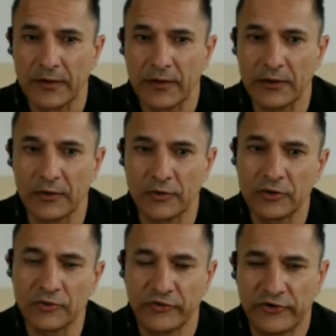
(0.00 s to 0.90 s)
And in order
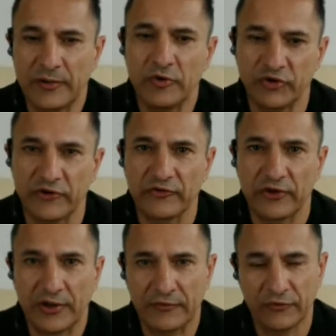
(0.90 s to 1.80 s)
to establish this,
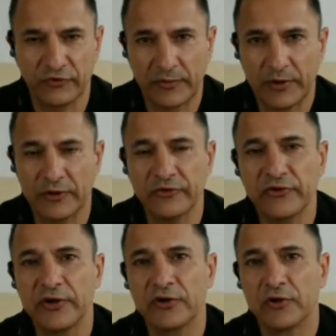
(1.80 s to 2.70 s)
you have to step
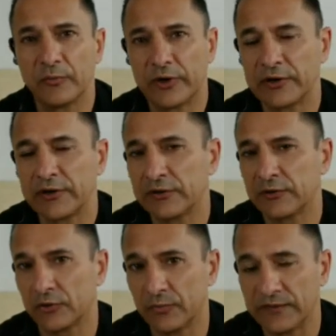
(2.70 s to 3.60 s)
outside your brand or
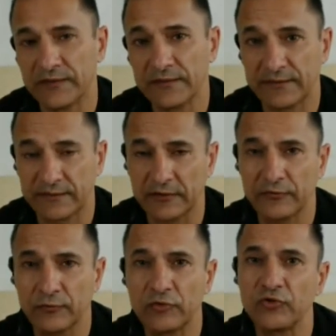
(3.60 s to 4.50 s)
your business
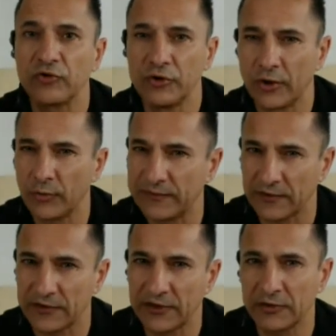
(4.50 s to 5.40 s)
itself, which you know
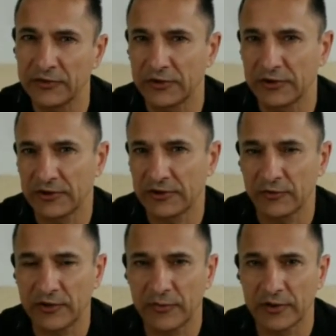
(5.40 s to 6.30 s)
inside out and you tend to
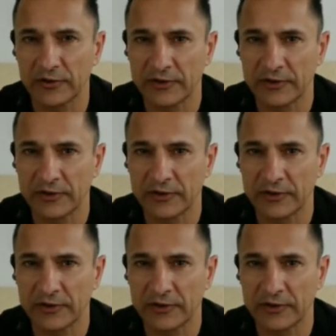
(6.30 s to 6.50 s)
think about in